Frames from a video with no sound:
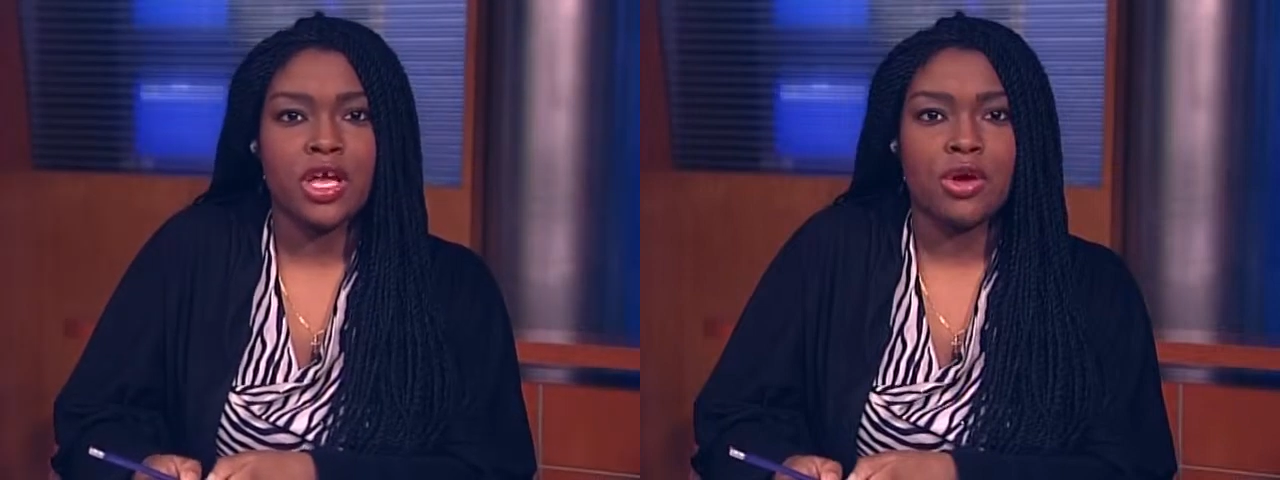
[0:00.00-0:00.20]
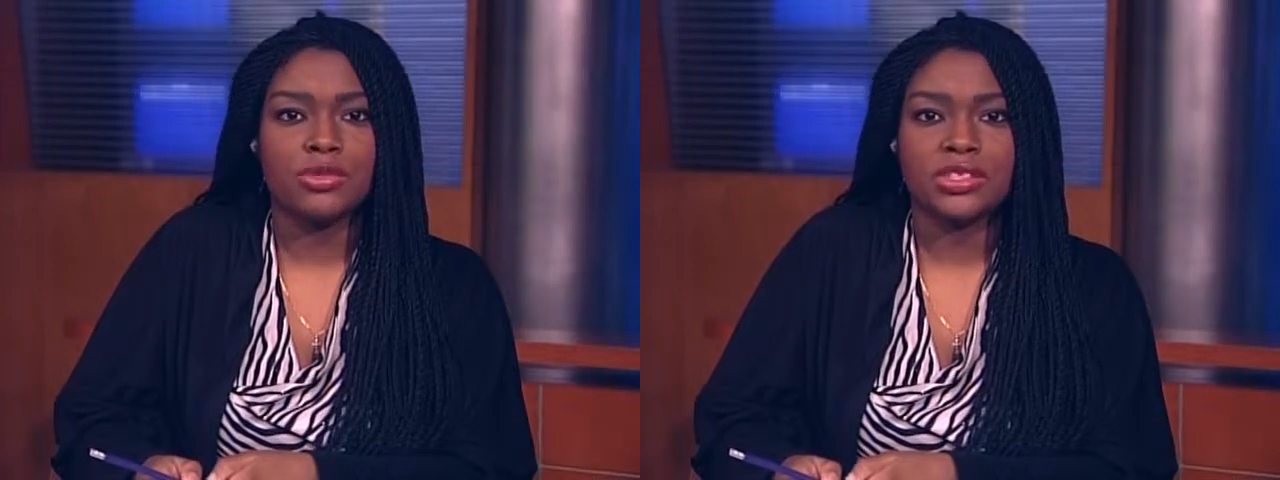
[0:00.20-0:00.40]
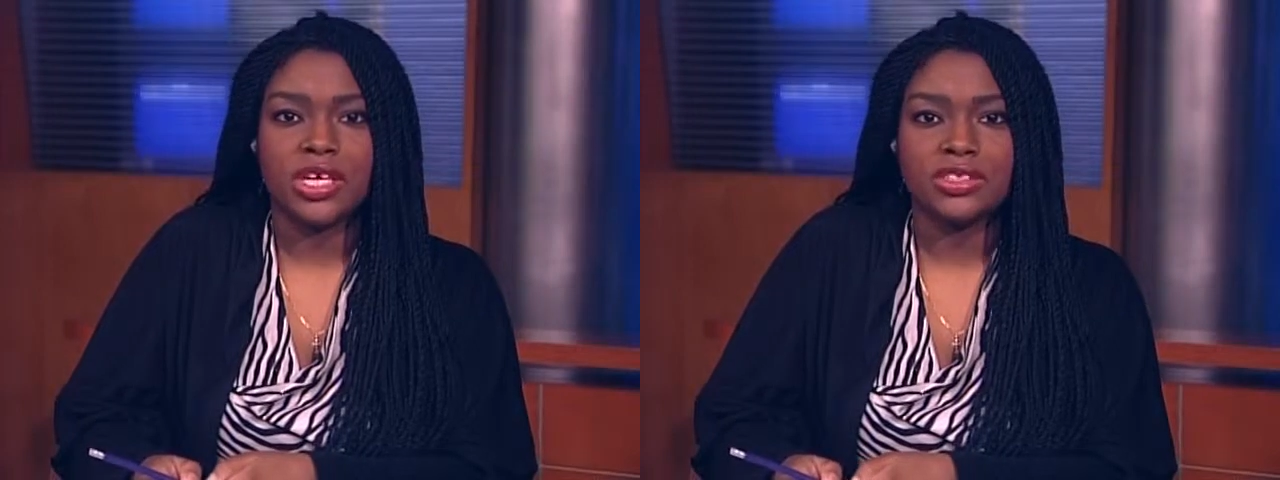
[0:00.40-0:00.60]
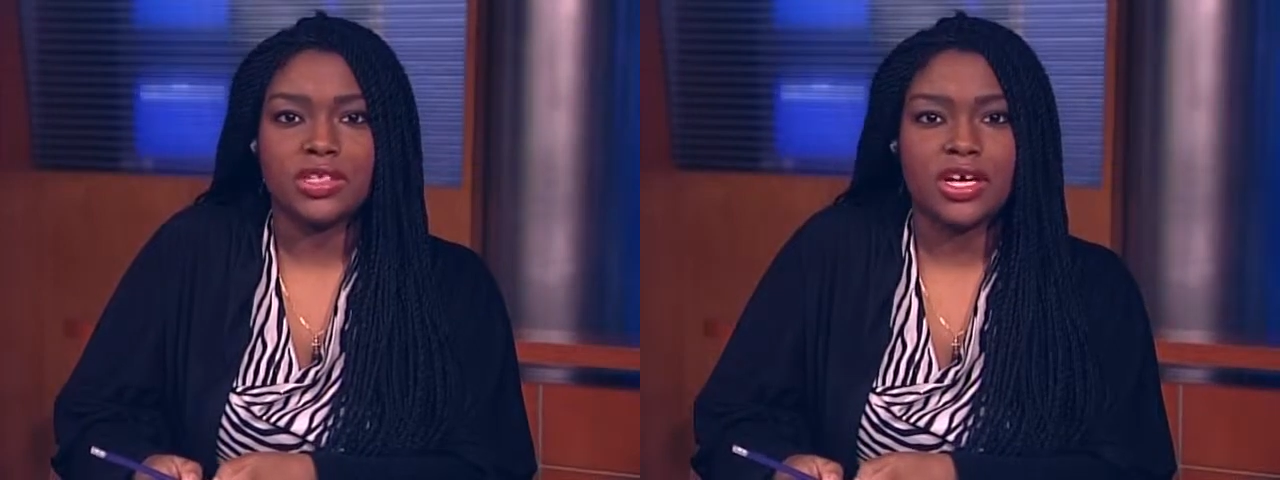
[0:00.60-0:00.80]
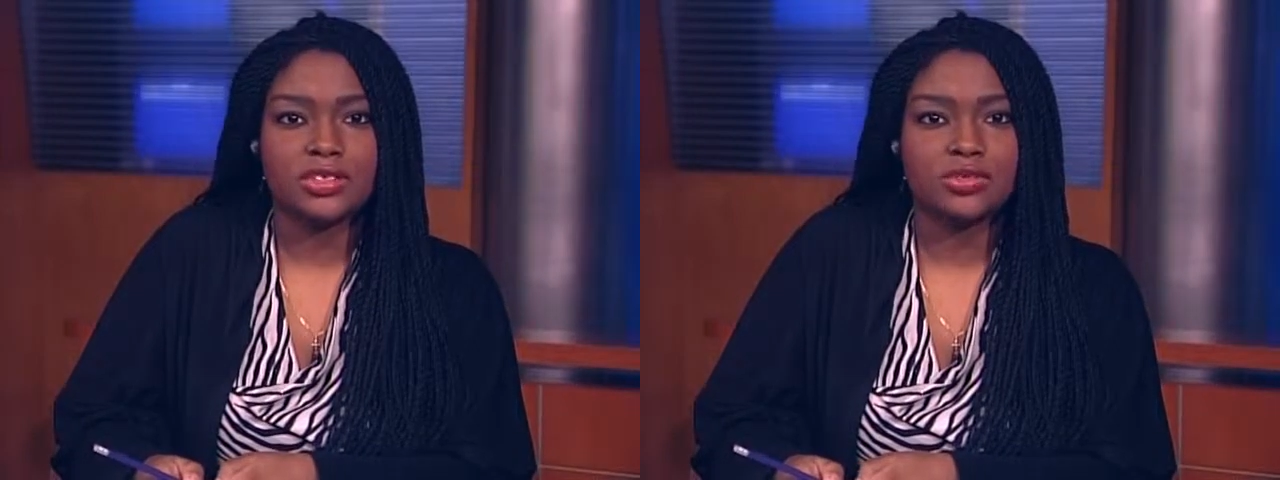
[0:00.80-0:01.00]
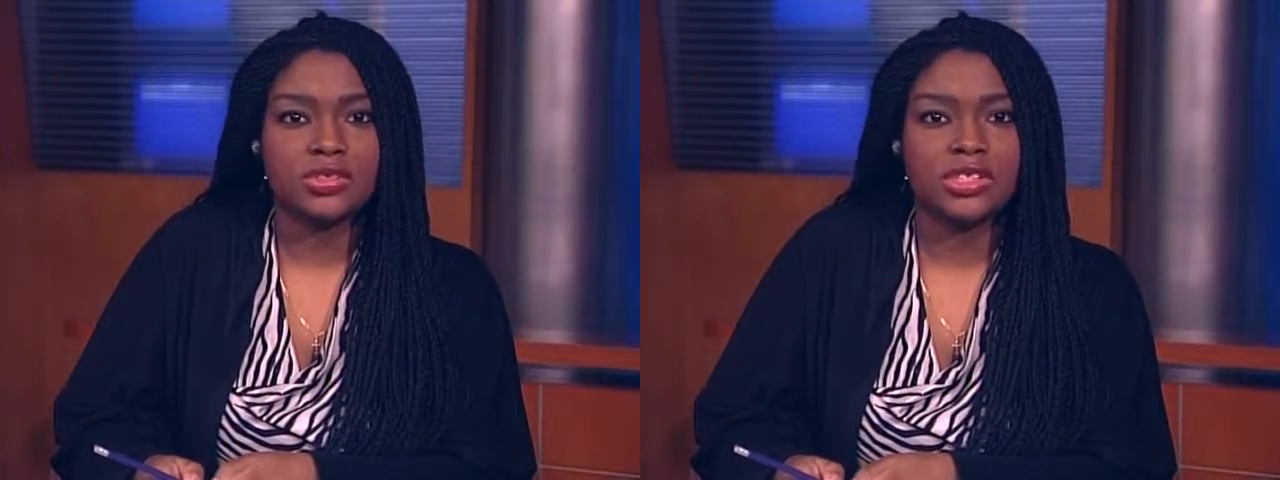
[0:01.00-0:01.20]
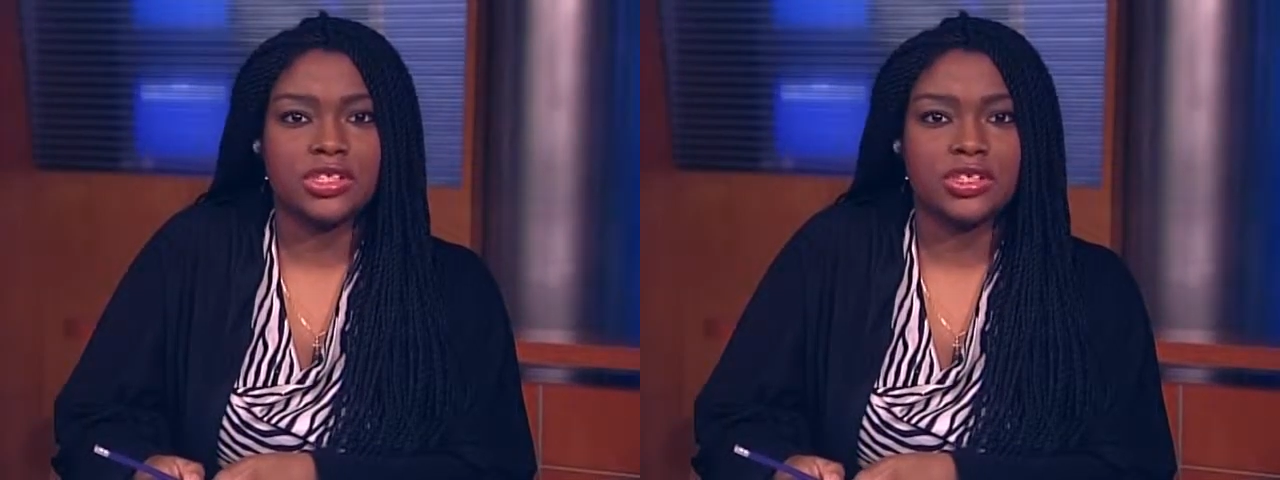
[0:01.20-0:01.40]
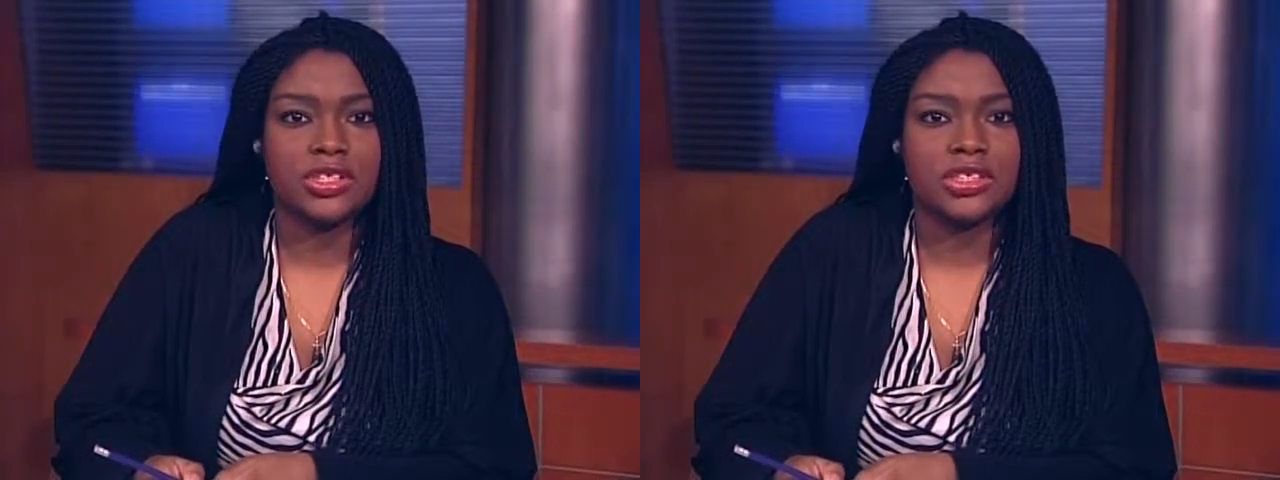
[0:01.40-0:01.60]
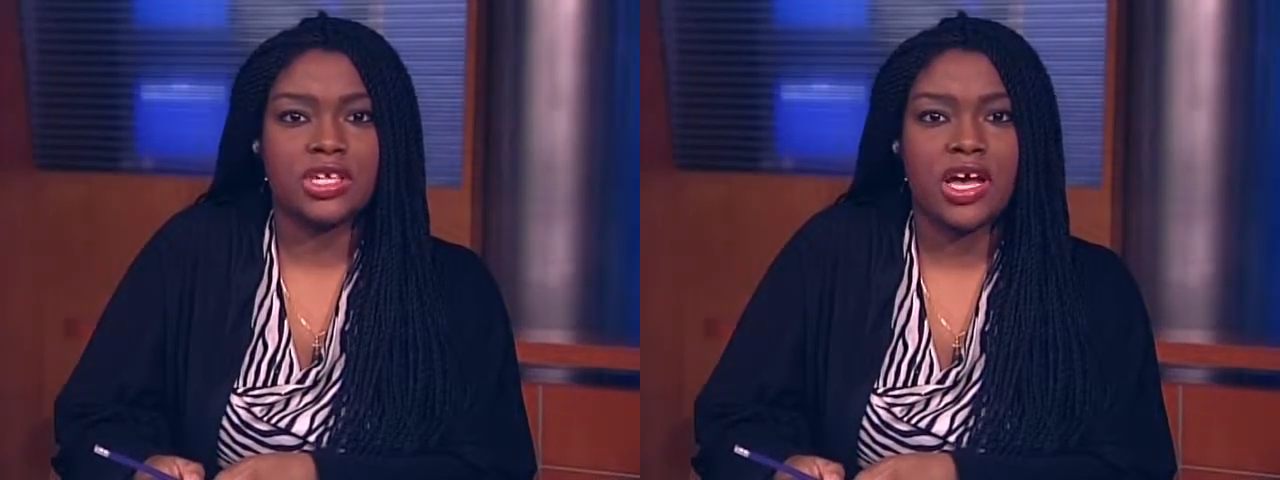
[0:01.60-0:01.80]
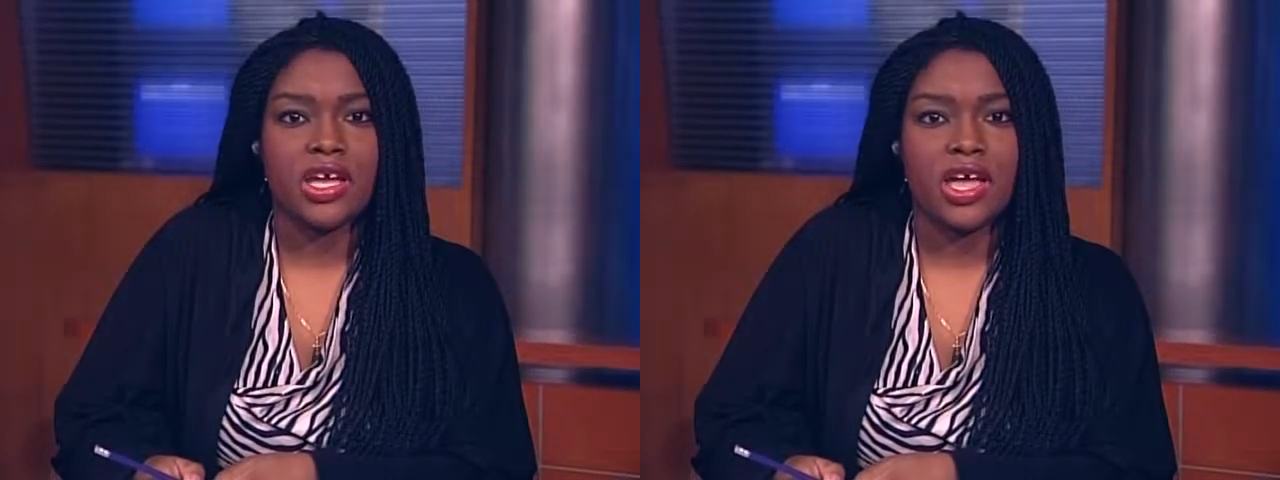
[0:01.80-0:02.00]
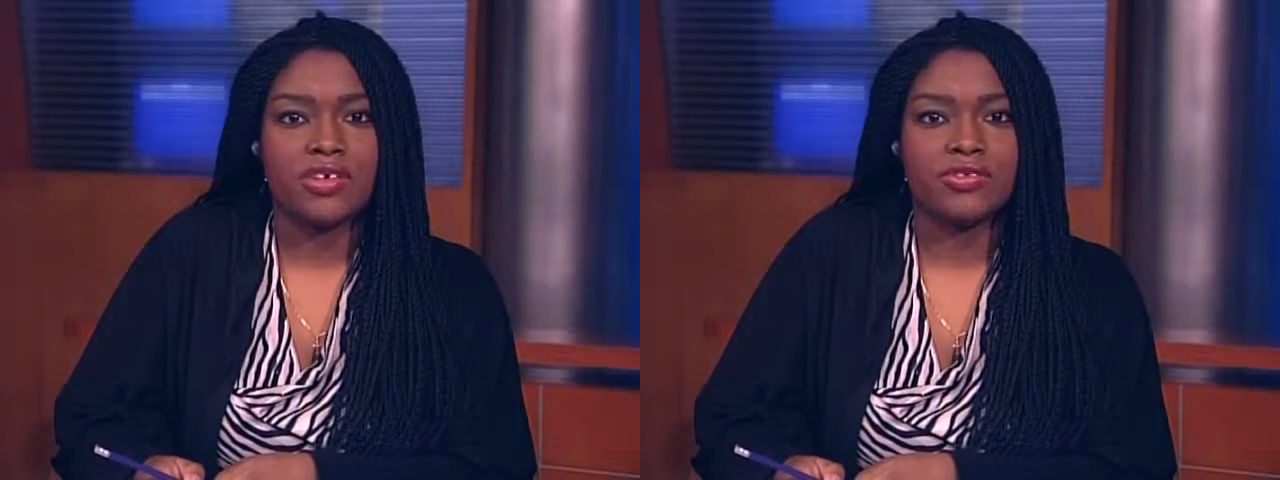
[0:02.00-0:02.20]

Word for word: a Wisconsin high school senior is lying out